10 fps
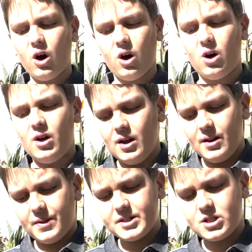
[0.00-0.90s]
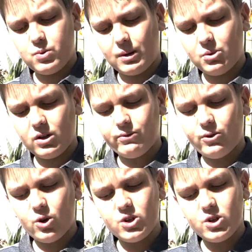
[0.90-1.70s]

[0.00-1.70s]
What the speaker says: oh, this is what I'm looking for.